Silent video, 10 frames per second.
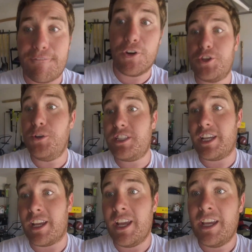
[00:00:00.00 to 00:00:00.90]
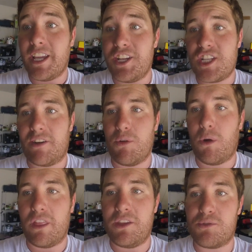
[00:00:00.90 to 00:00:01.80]
for using each and every
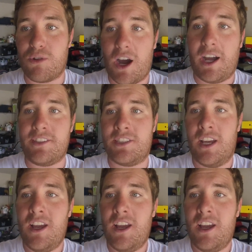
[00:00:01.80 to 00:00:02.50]
one of these rods.